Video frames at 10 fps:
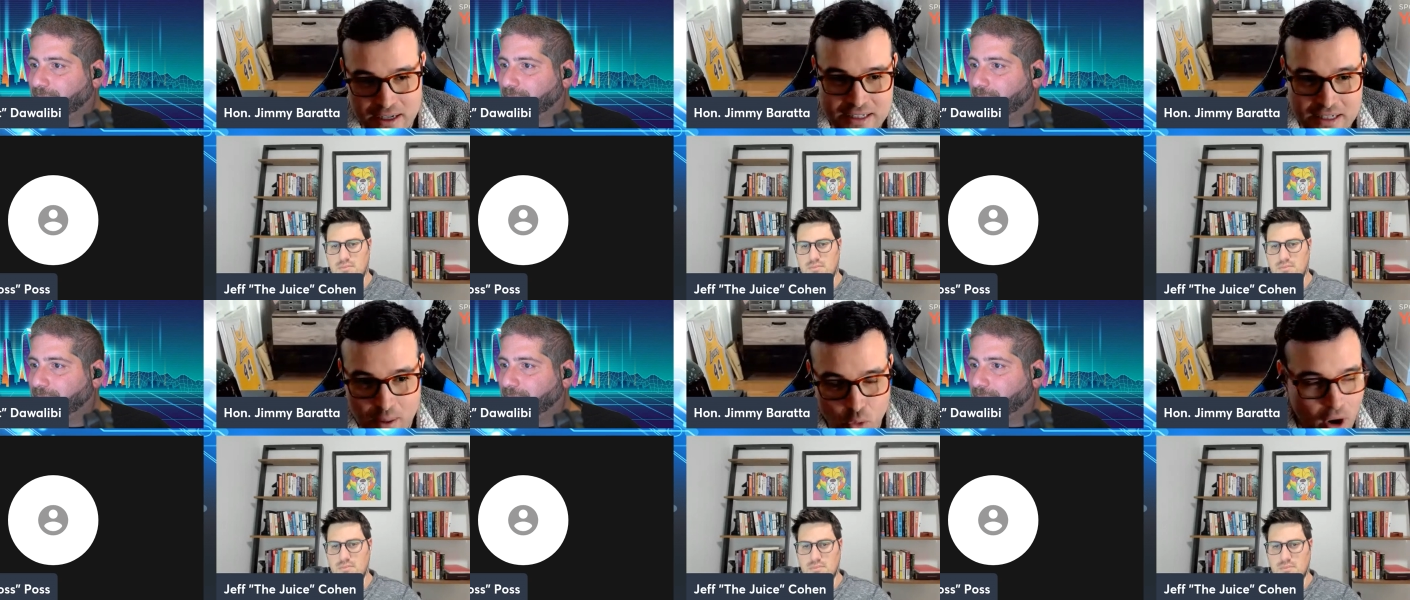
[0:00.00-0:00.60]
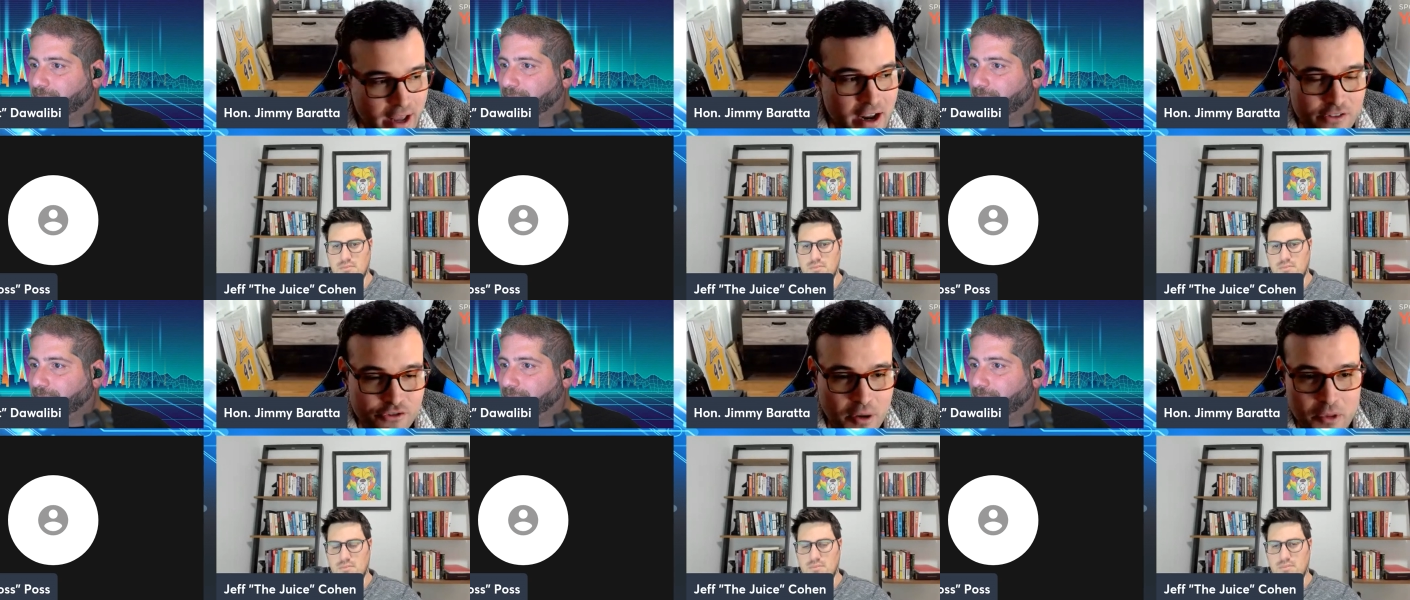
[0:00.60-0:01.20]
Speaker 1: somewhat
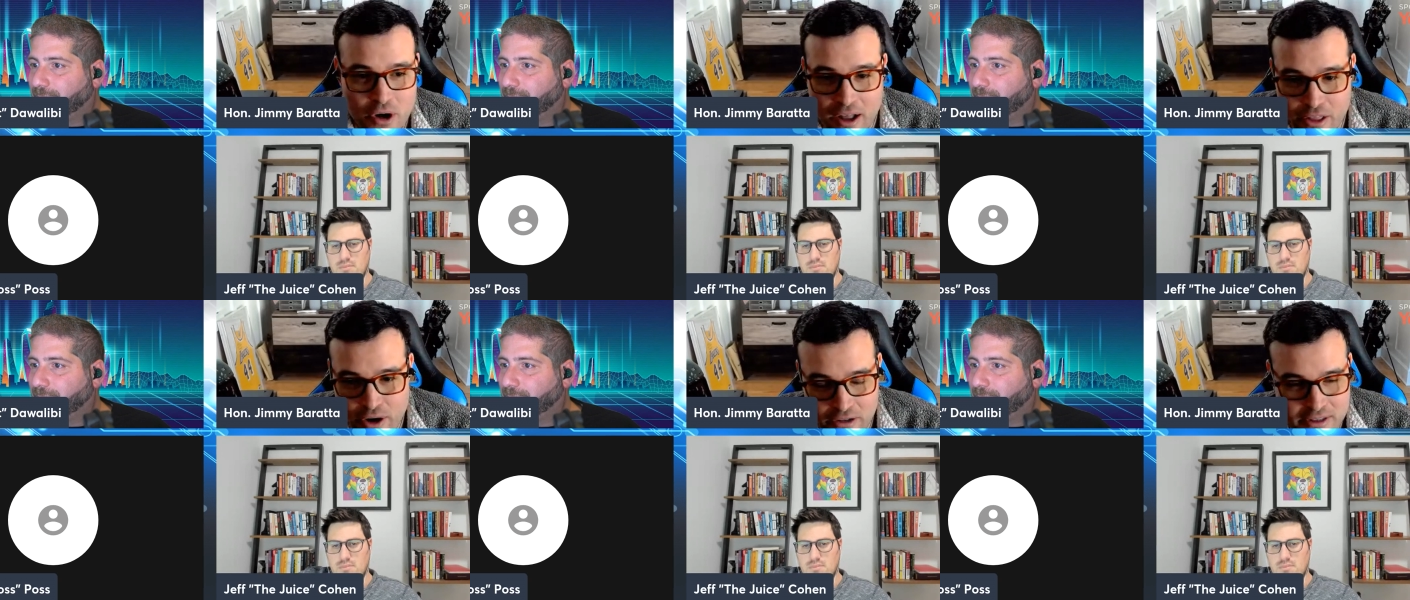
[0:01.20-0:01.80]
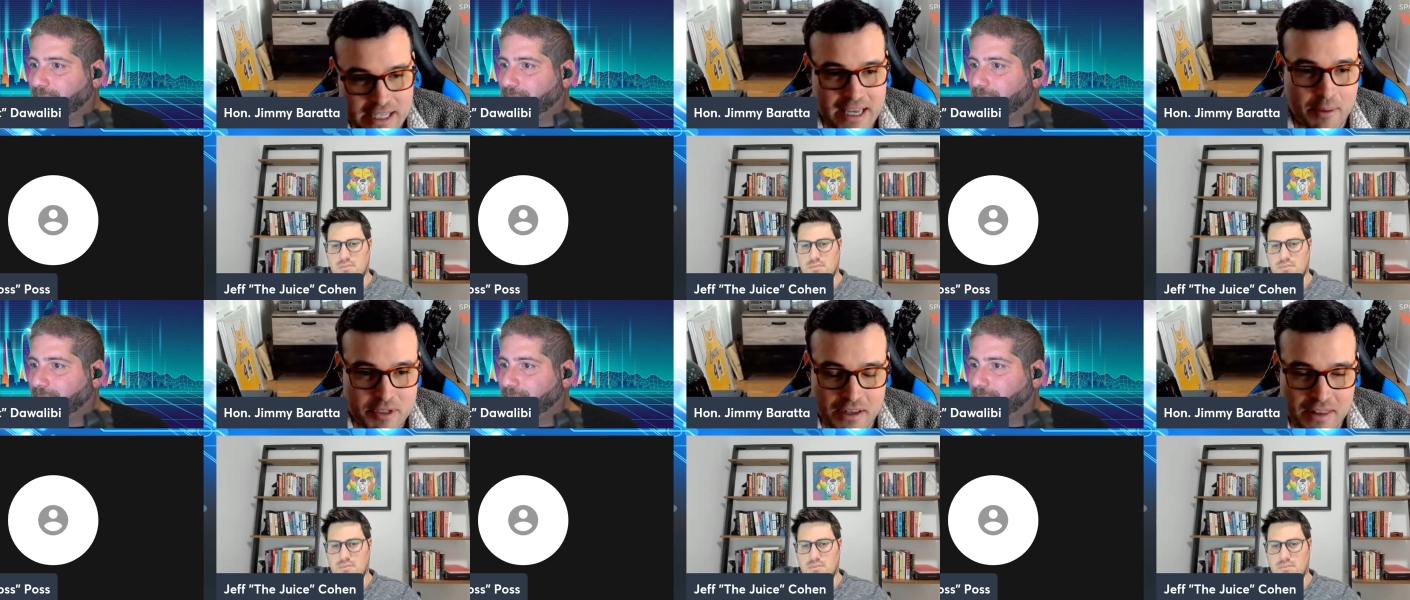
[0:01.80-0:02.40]
from their other L T
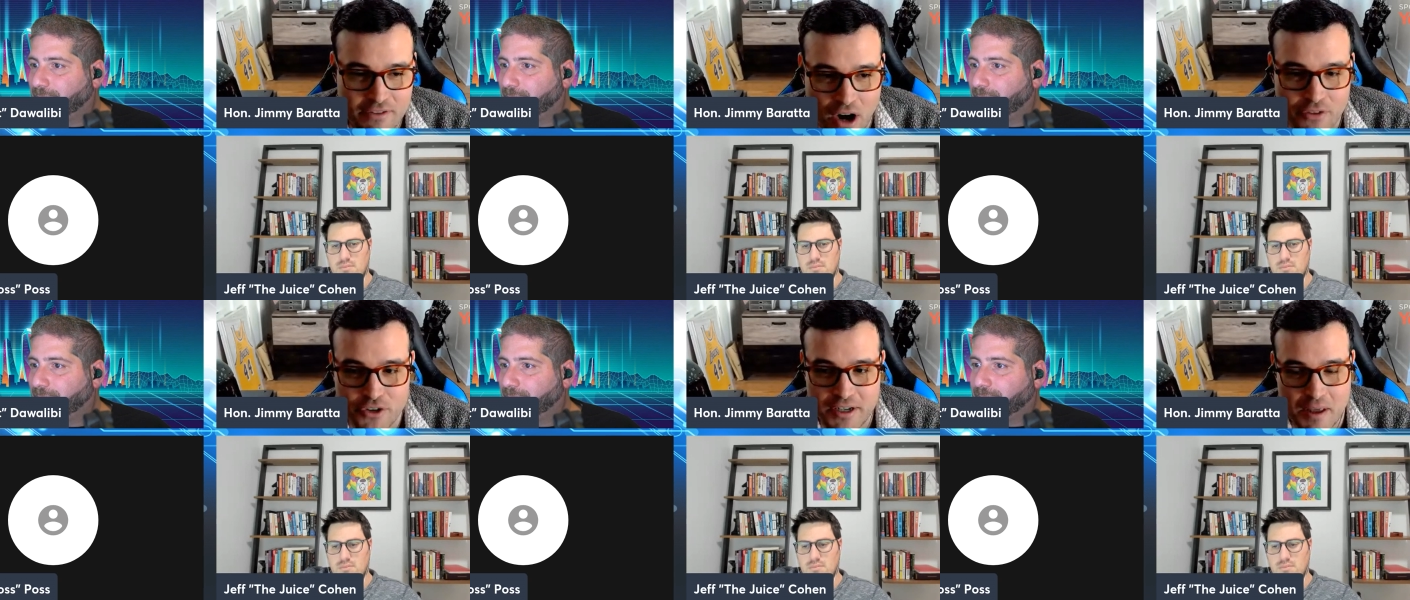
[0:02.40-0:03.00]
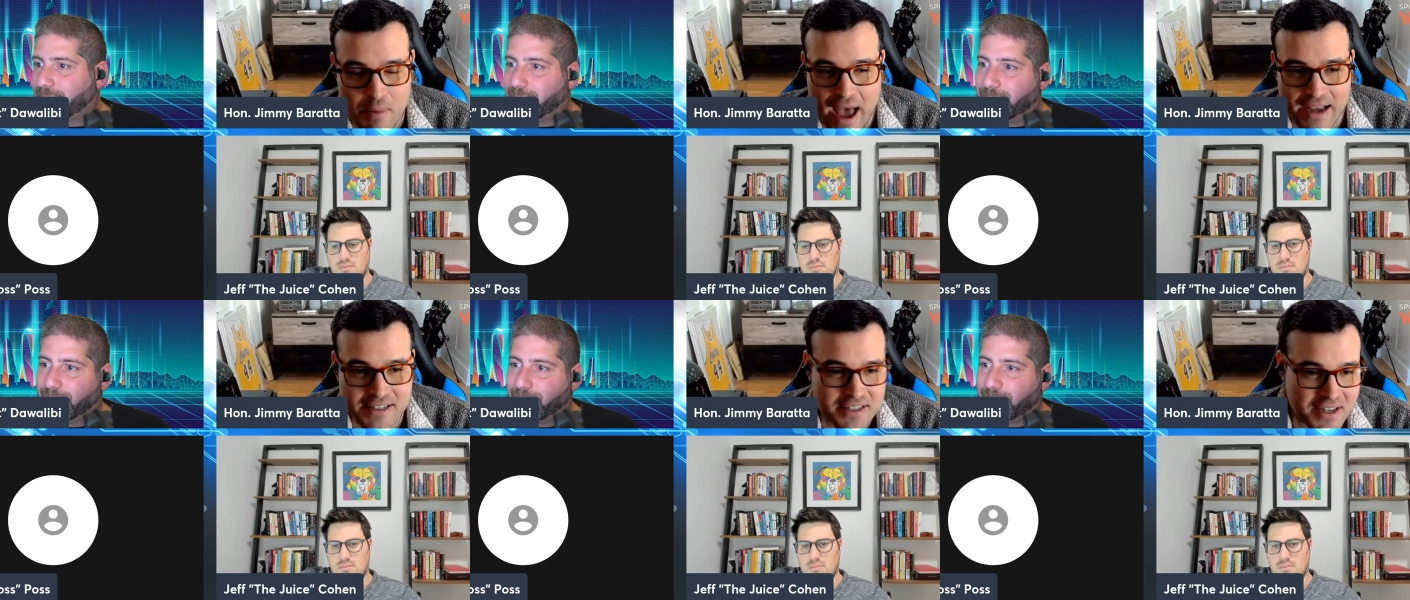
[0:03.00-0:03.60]
Ms that they've offered in the
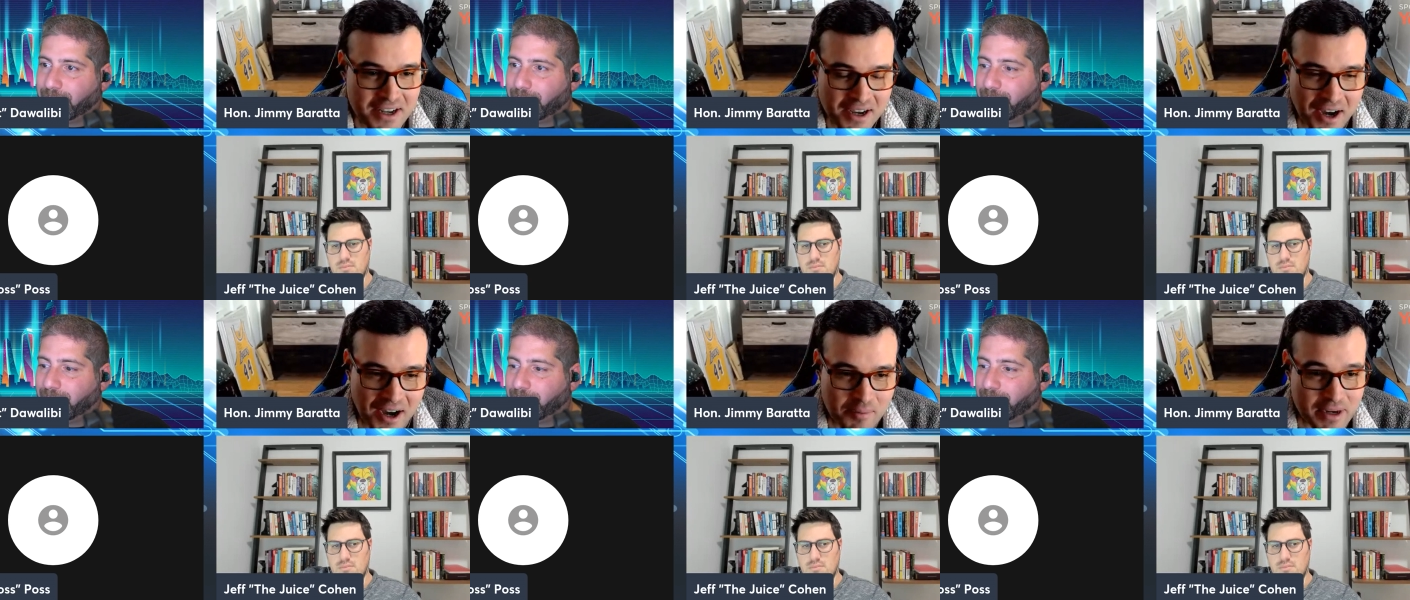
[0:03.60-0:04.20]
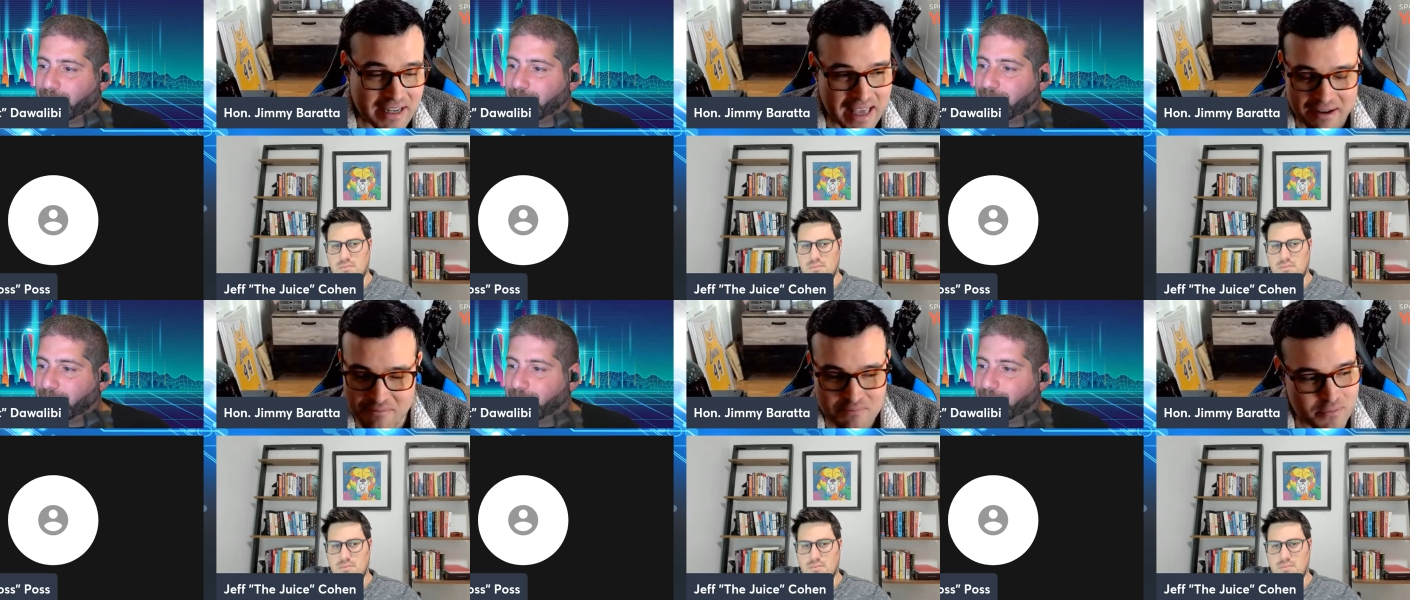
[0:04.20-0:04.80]
past. Uh, but
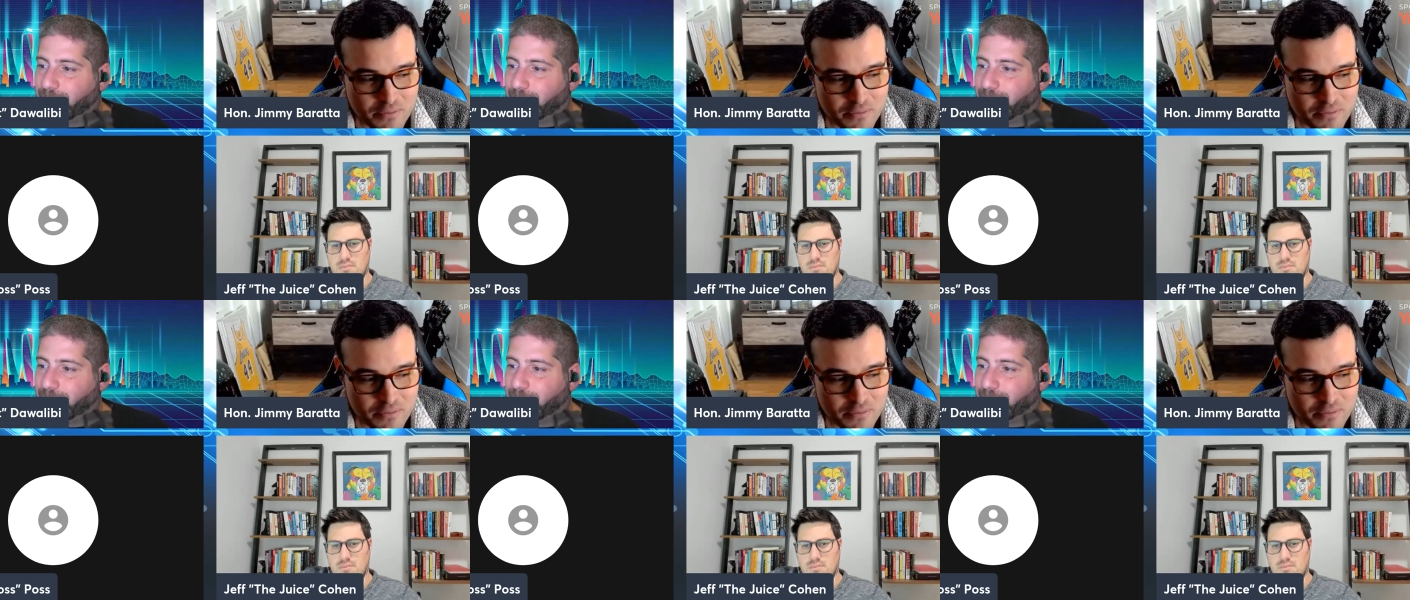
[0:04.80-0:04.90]
again,